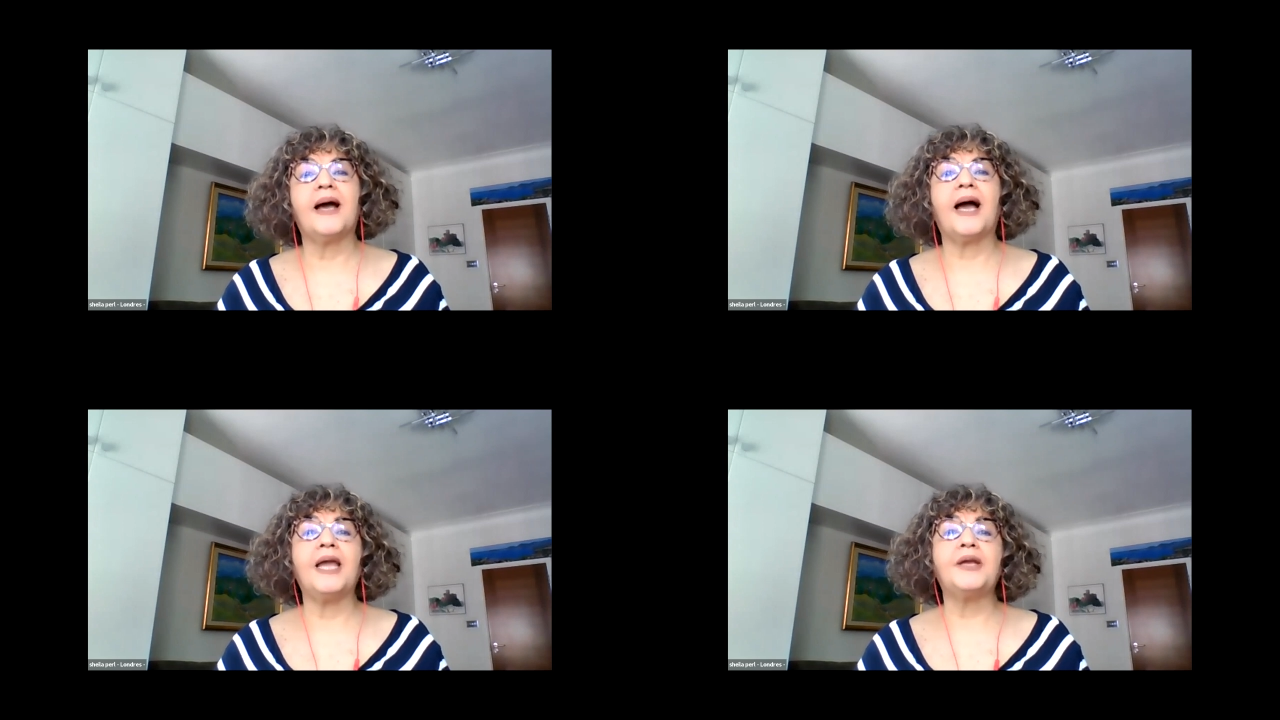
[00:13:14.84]

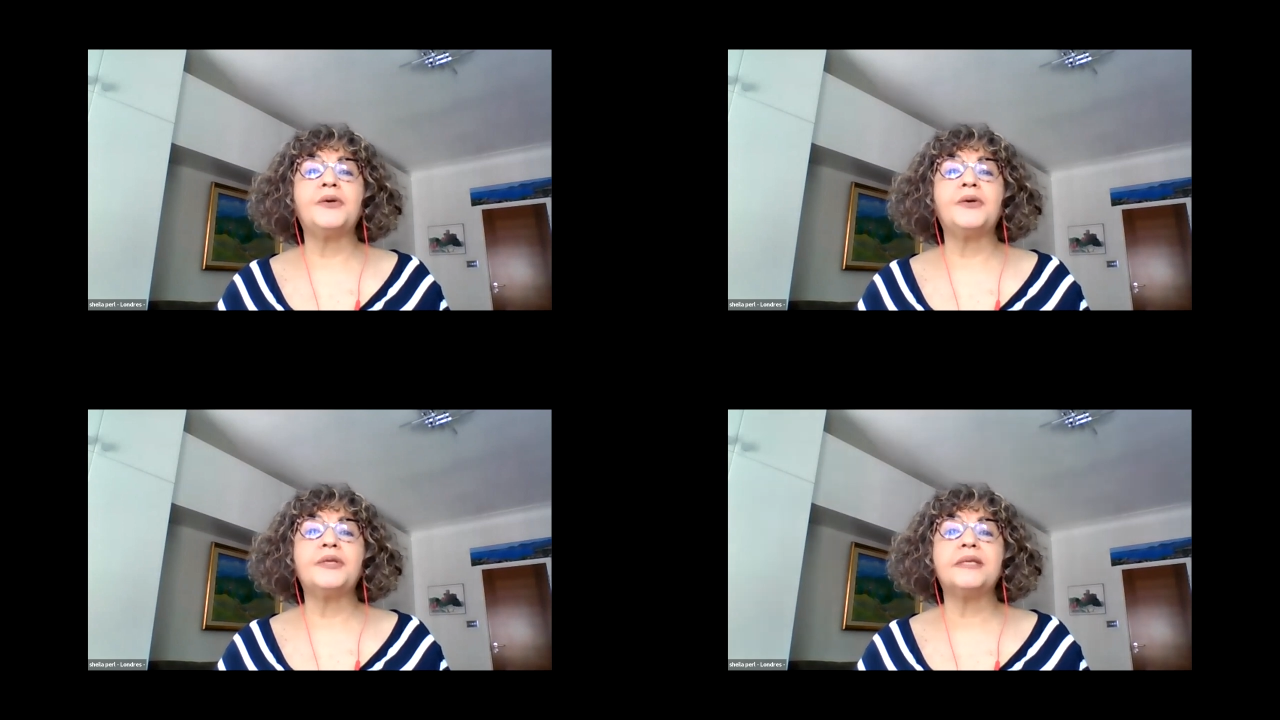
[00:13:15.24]
I
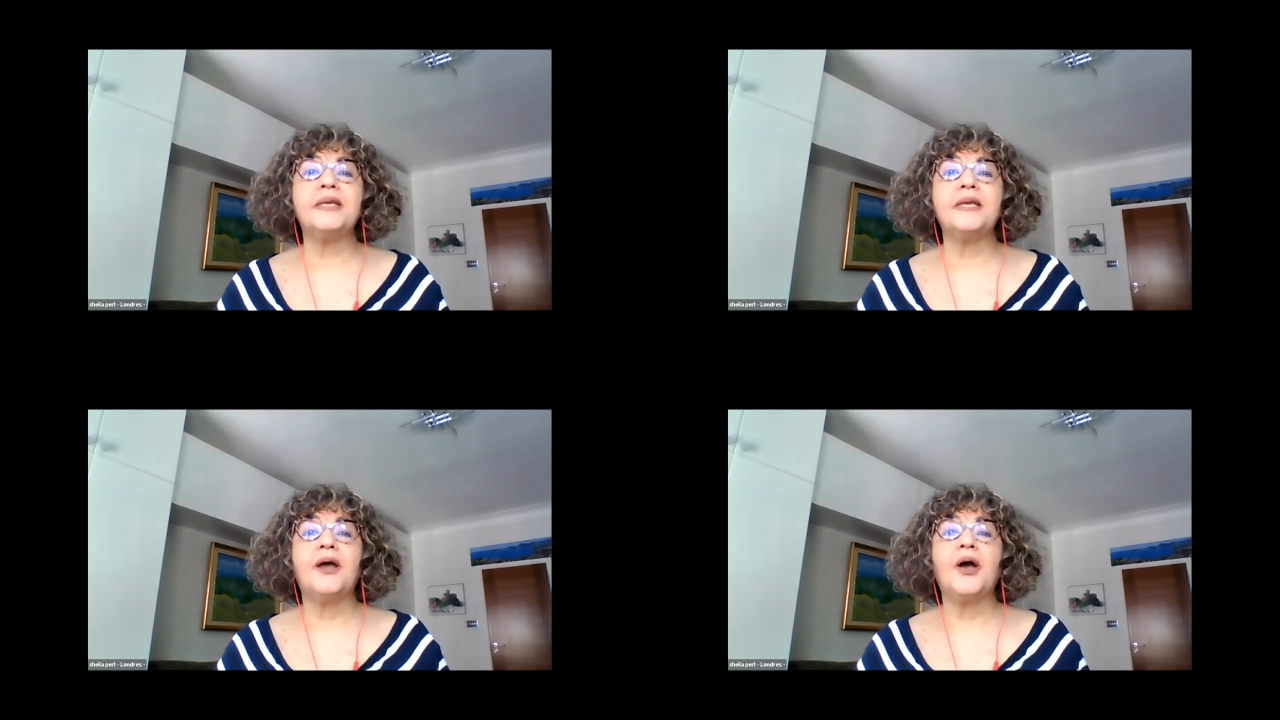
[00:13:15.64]
could
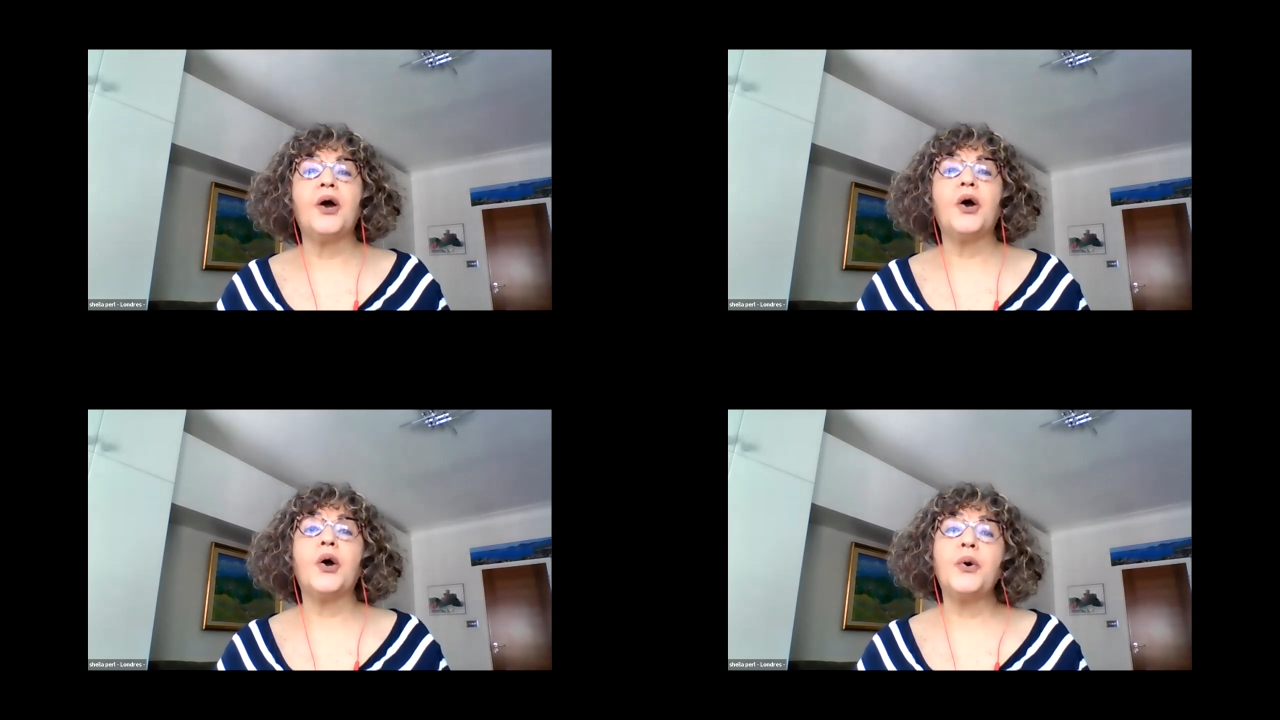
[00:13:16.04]
see
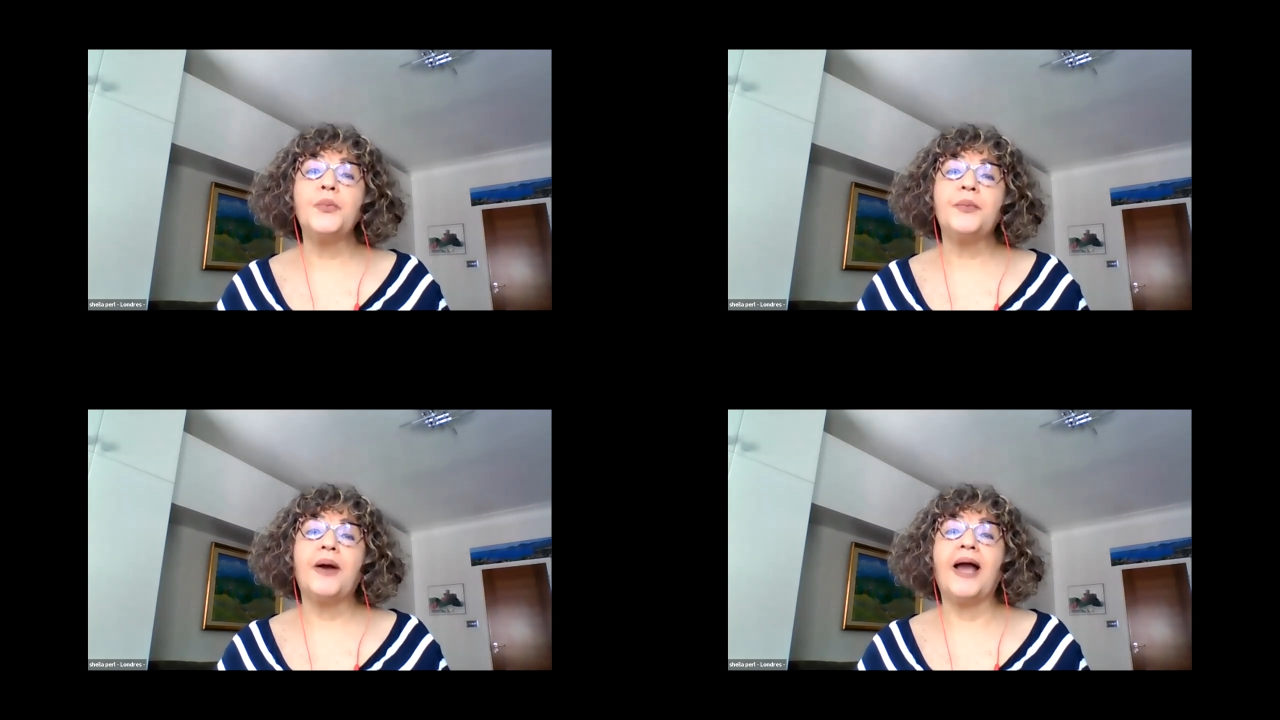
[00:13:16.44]

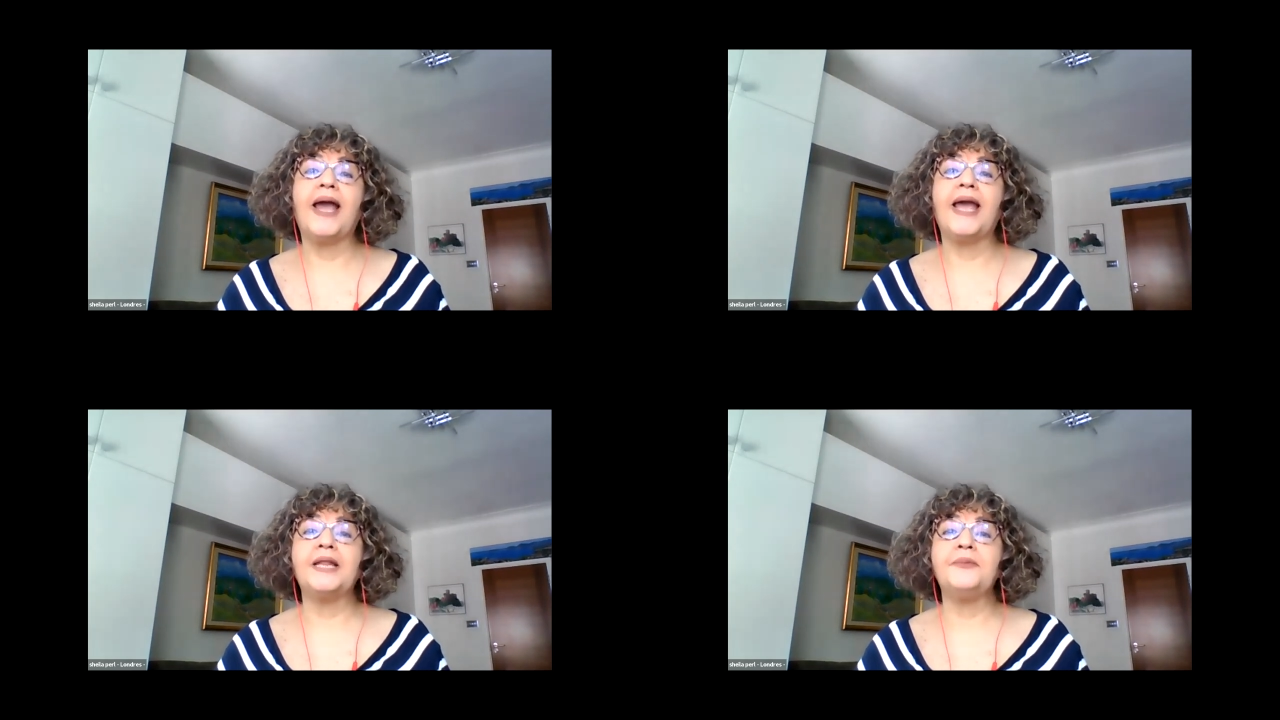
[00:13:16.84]
whom I
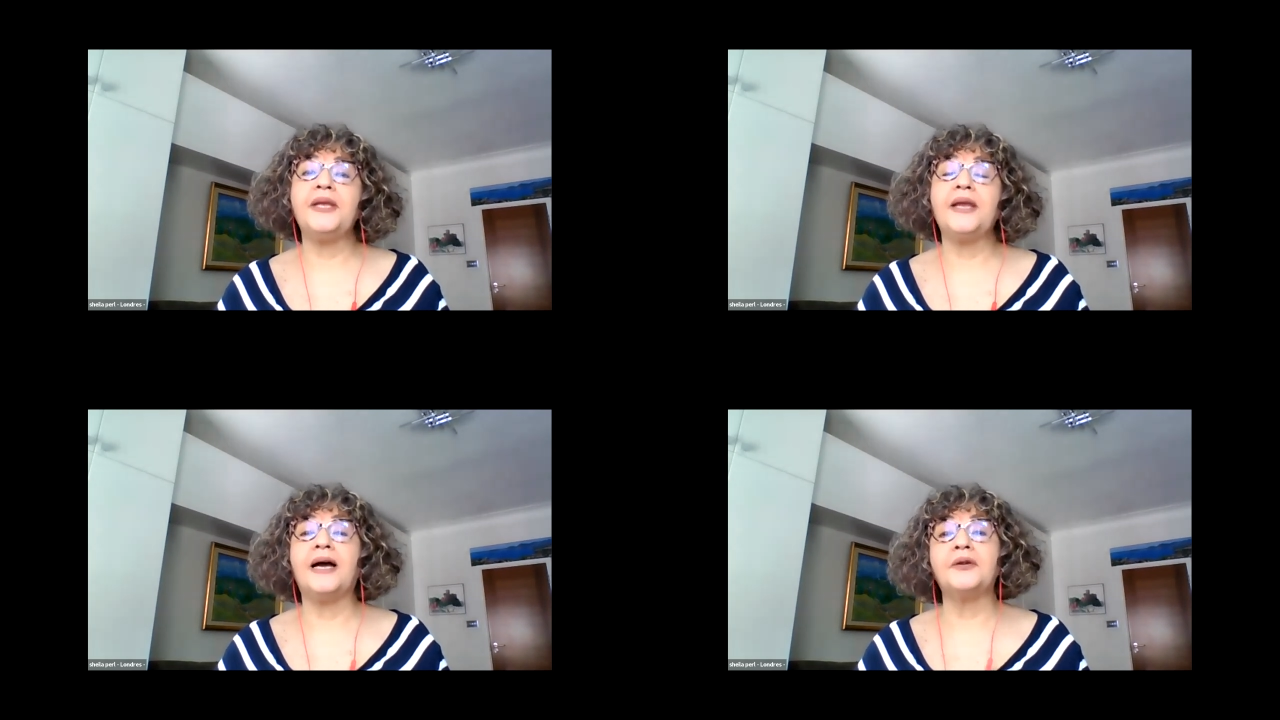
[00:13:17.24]
had
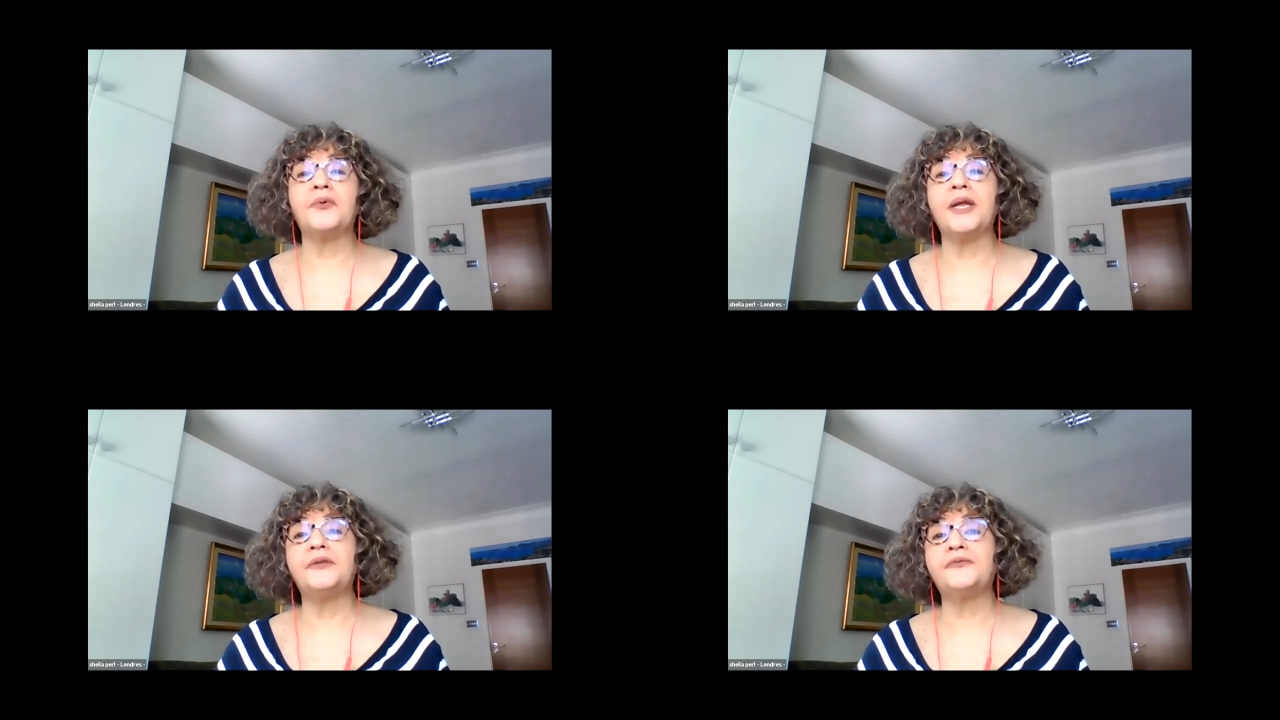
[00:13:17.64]
been
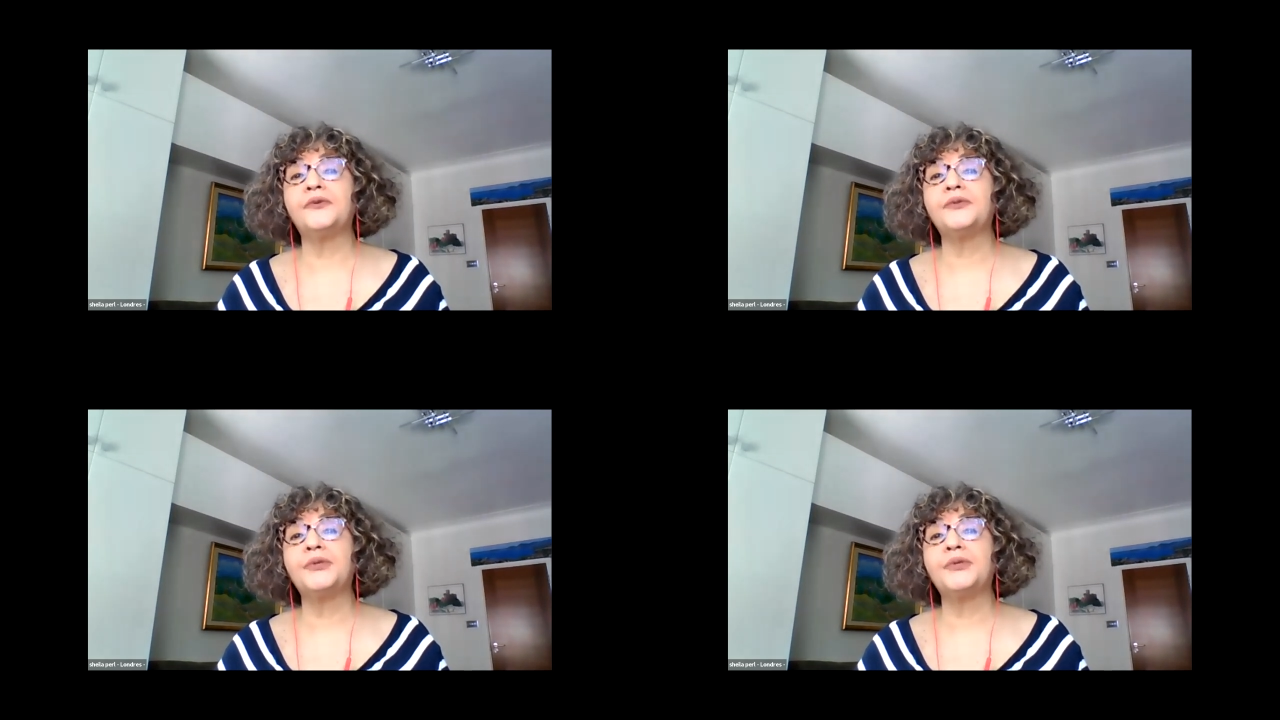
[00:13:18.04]

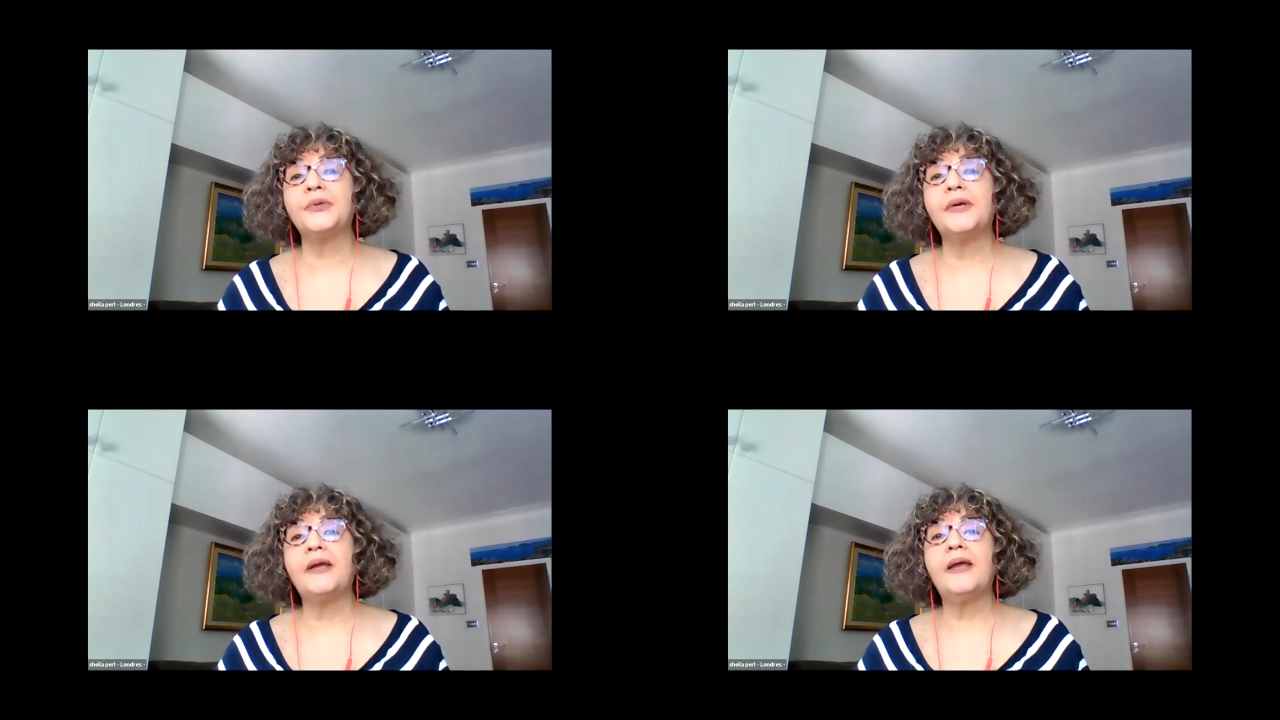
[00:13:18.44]
ungrateful to